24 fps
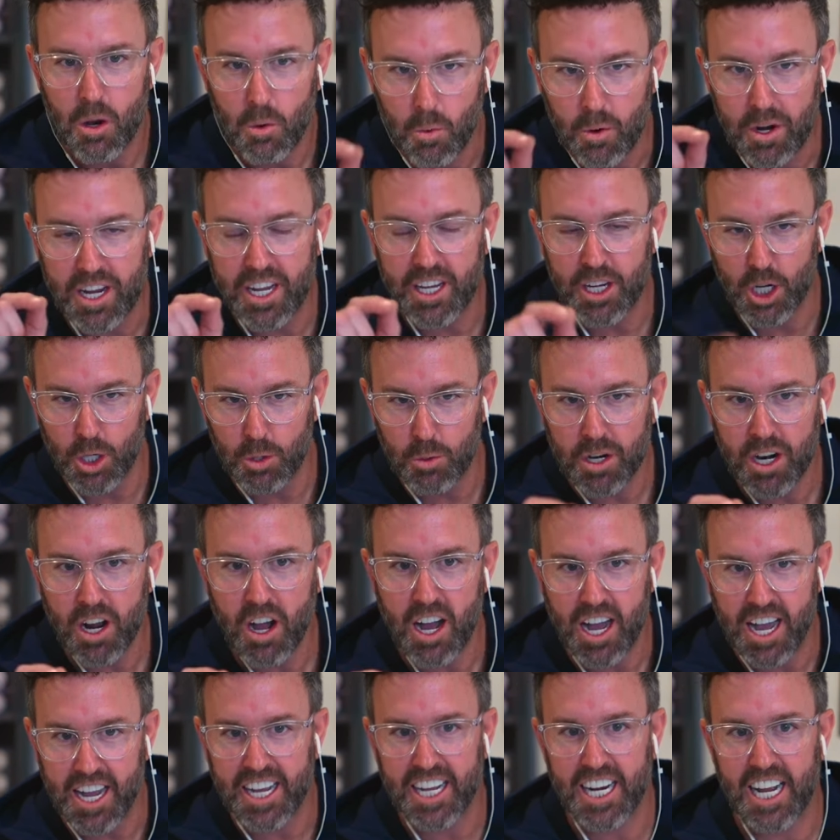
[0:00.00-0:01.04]
we you and
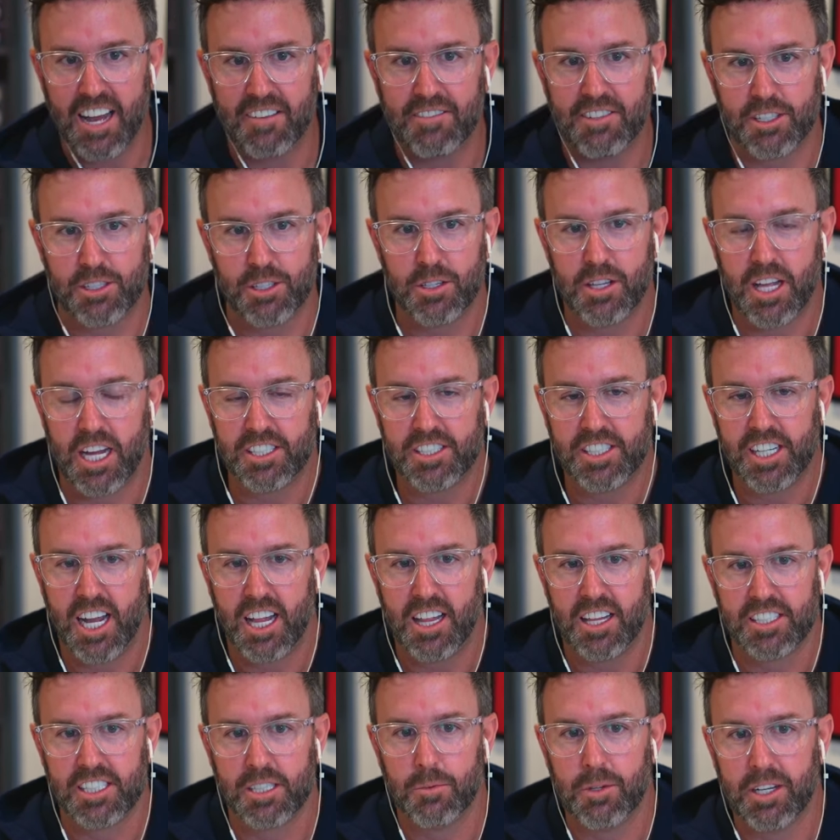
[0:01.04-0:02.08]
I are going to have to do that
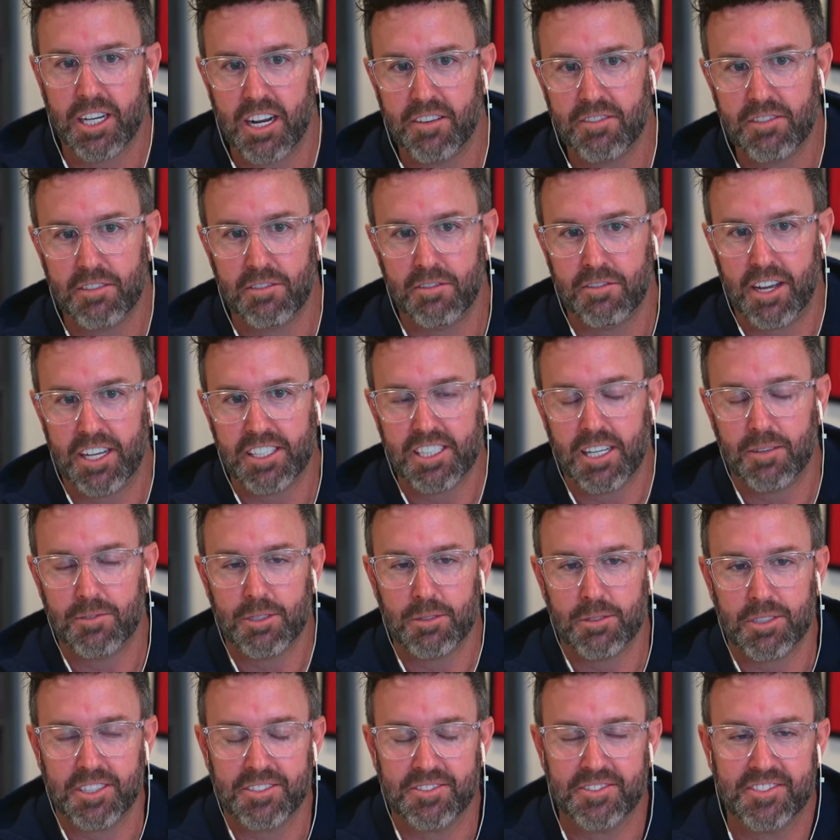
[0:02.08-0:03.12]
challenge, and we're going to have to face up to it.